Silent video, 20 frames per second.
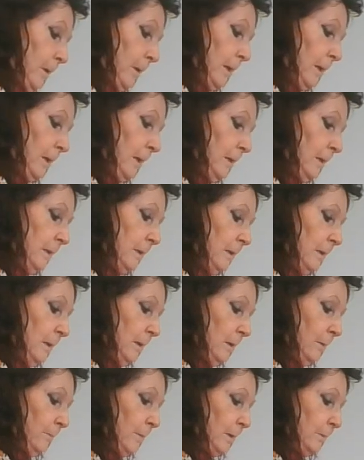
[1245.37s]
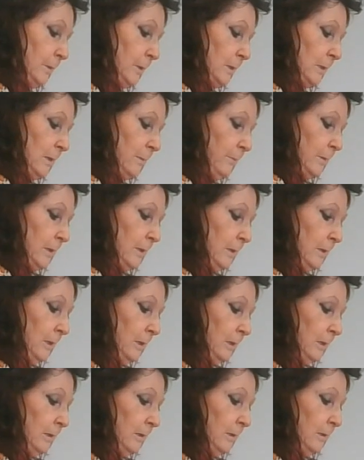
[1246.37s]
Okay, maybe something
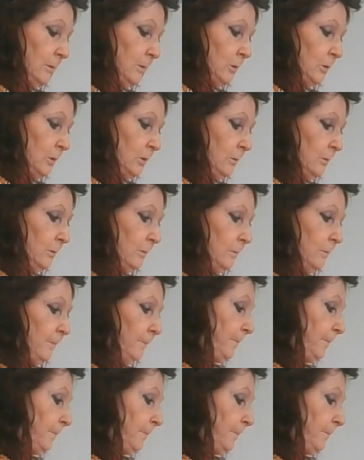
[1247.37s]
here too.